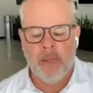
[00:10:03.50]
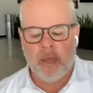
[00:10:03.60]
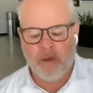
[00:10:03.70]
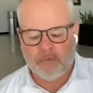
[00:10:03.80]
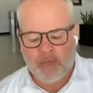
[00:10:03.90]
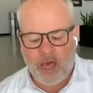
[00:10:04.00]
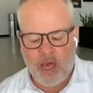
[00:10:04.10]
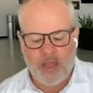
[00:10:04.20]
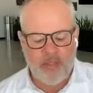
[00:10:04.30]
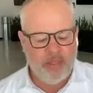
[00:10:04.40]
of
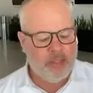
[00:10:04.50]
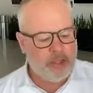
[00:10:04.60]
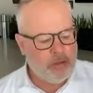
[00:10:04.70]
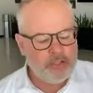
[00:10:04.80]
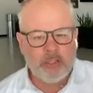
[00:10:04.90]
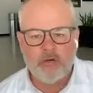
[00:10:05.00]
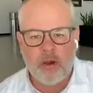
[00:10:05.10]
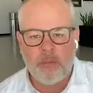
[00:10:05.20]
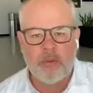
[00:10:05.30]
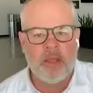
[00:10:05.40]
God. They chose to
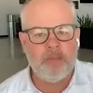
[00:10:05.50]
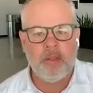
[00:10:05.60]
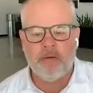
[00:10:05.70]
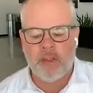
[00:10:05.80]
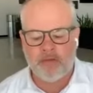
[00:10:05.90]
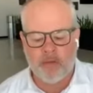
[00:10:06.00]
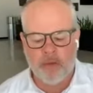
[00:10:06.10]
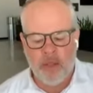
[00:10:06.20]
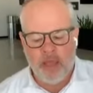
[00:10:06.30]
grumble and be grateful,